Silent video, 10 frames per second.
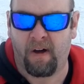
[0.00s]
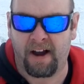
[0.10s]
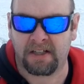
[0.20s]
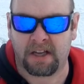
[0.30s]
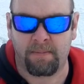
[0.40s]

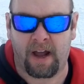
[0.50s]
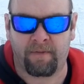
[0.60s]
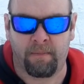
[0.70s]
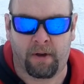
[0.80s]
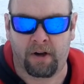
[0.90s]
ice I'm not
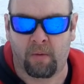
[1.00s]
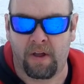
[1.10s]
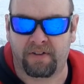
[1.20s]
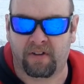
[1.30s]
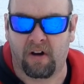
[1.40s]
familiar
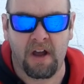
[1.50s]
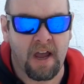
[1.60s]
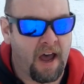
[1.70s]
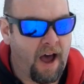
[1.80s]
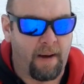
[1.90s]
with. So
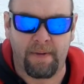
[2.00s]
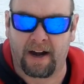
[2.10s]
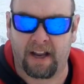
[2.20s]
I'm not going